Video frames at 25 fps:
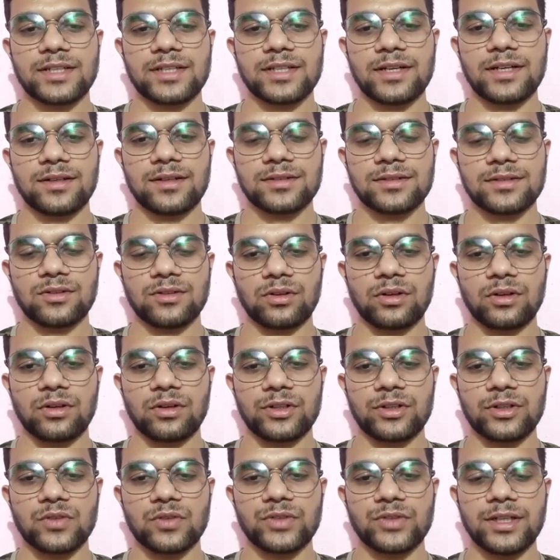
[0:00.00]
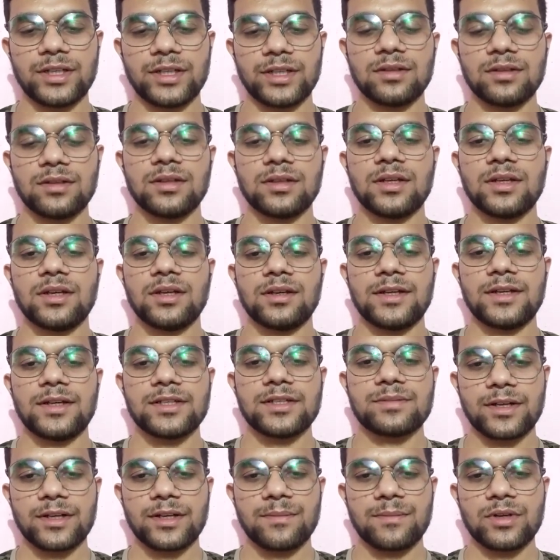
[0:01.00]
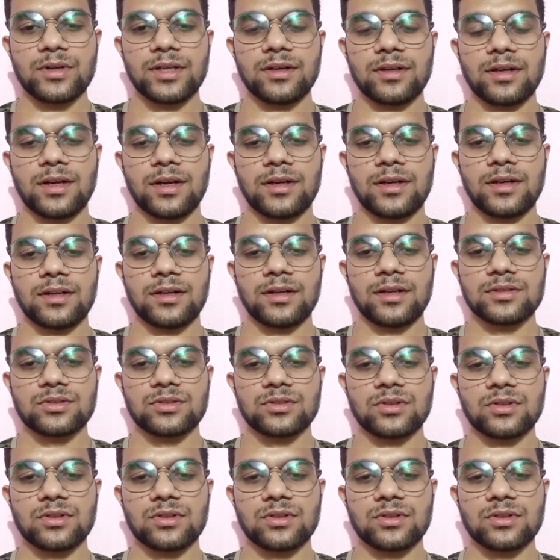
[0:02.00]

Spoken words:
certificates to various food business operators, which